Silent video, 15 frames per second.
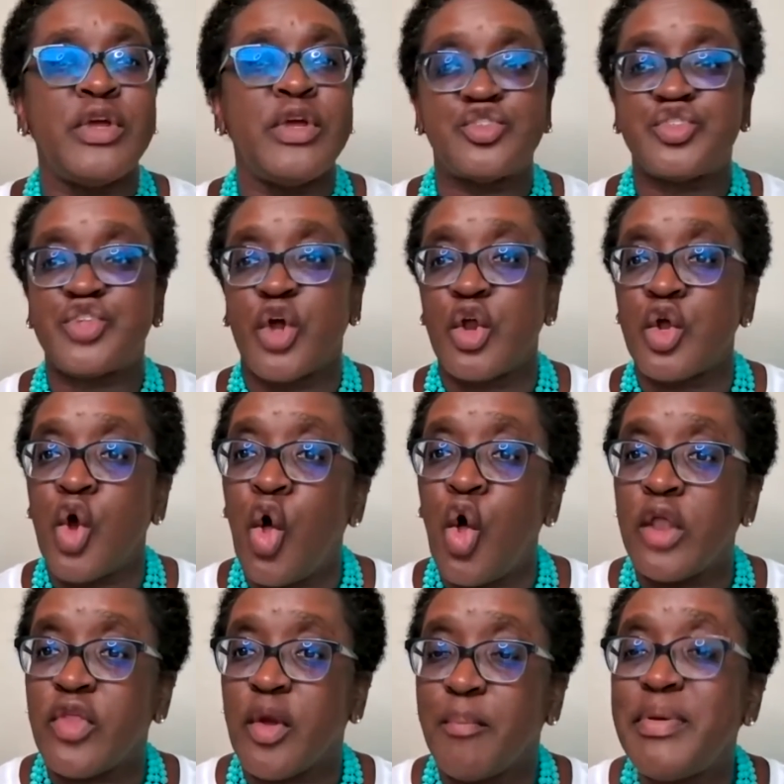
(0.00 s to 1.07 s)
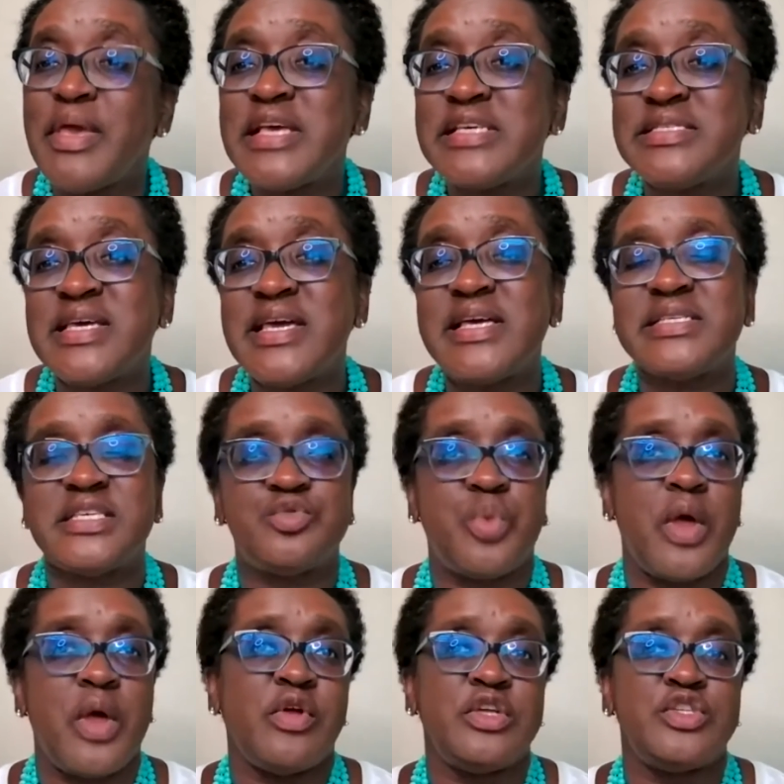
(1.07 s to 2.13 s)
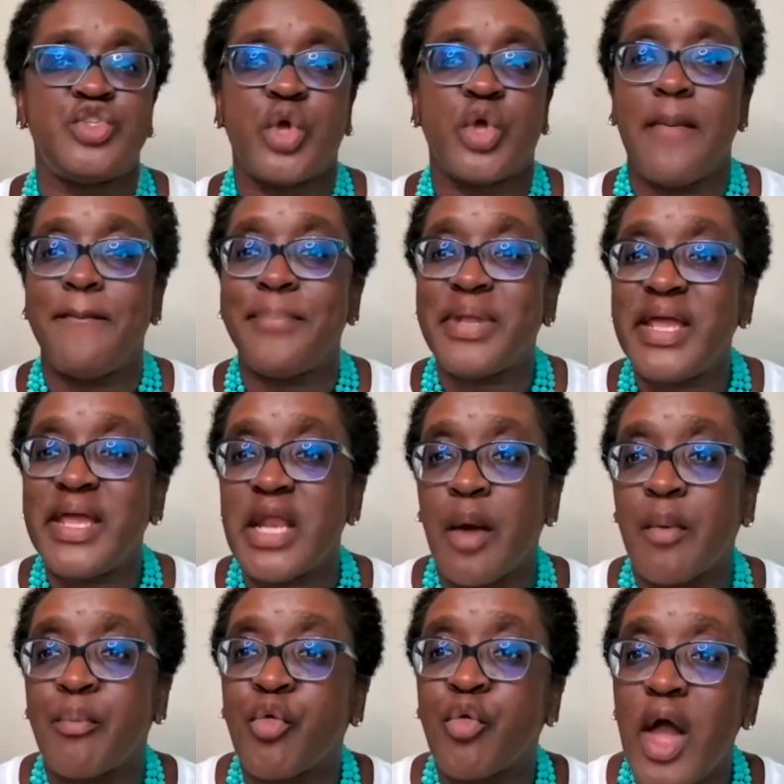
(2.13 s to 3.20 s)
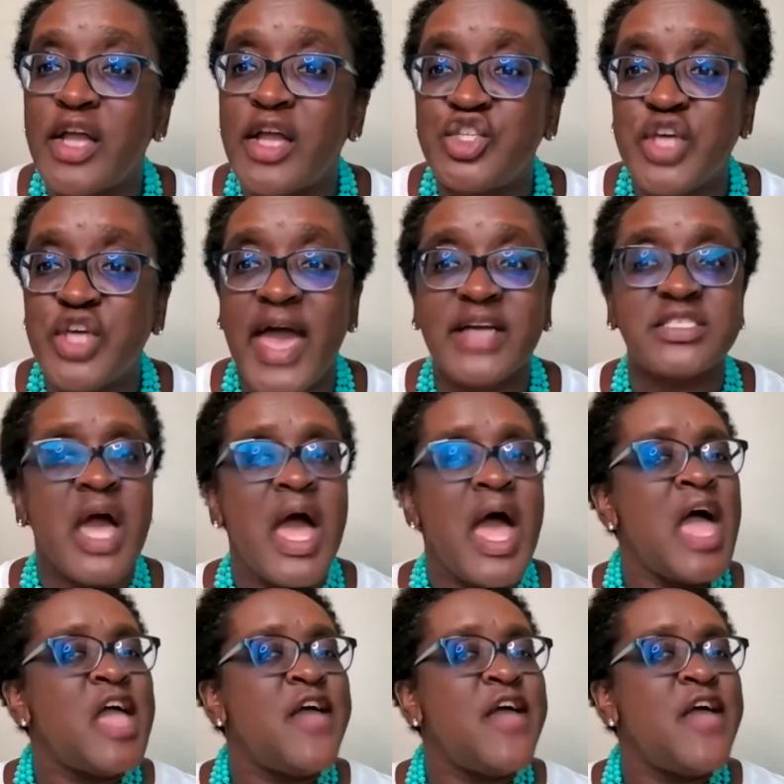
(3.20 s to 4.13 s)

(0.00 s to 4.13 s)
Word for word: reach a certain goal in their business, is whether it's to complete a project.